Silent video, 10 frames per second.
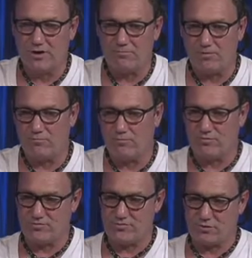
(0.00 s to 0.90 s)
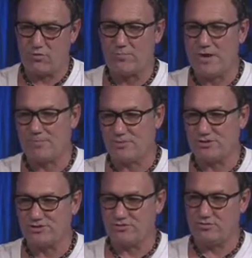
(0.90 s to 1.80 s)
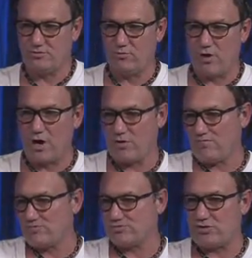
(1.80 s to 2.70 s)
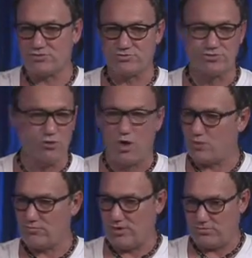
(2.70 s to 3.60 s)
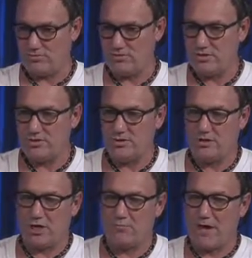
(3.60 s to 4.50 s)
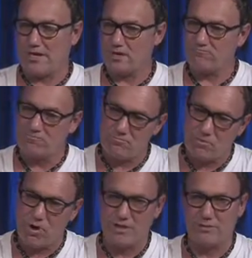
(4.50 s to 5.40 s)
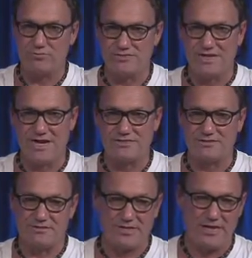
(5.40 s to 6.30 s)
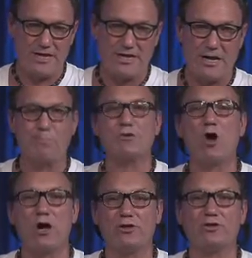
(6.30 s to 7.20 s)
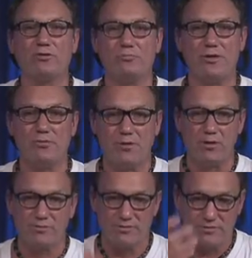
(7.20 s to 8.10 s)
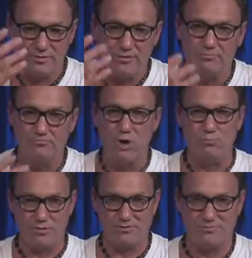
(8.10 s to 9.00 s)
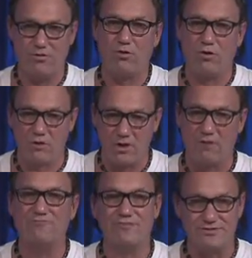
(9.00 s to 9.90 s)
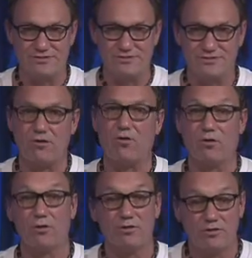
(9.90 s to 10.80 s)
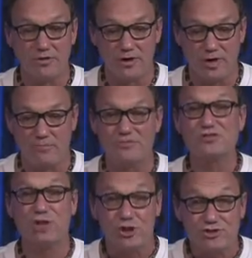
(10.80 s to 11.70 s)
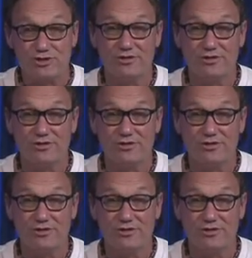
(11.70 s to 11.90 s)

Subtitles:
with the growing population, our infrastructure is no longer there. I come from Milwaukee, Wisconsin, and I'm going to talk a little bit about poop or our feces or sludge.